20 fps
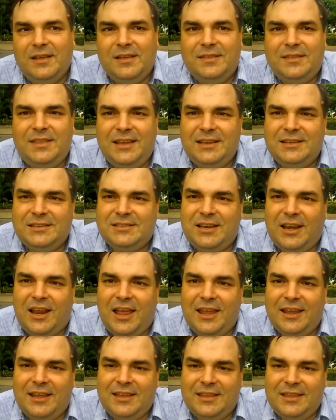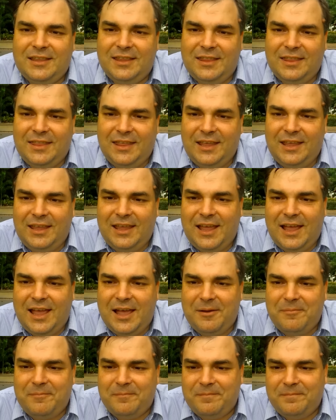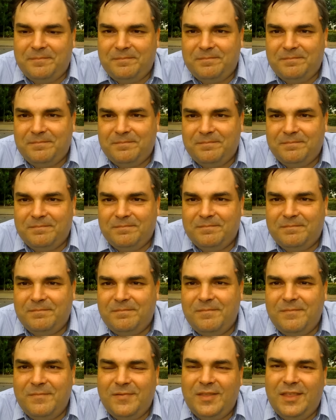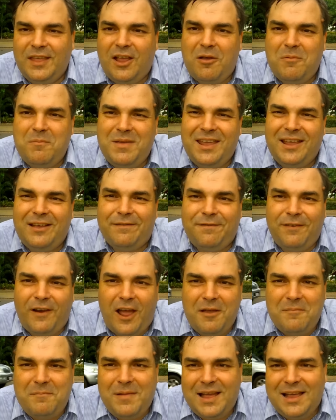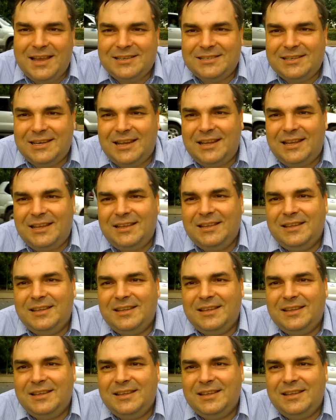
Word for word: Things like the um, the Omega Flightmaster,